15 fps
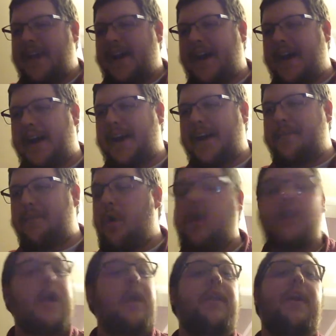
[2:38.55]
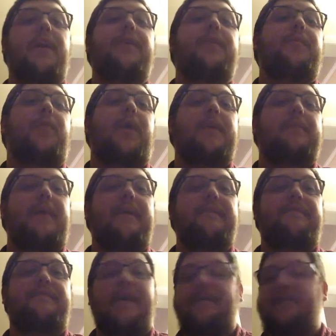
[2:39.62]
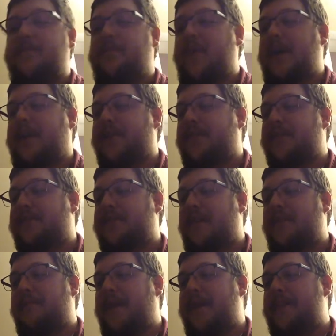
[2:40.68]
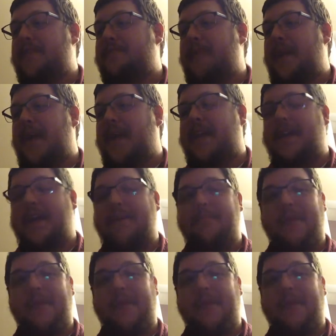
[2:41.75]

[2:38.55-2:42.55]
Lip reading: Another one of my favorite records by this band.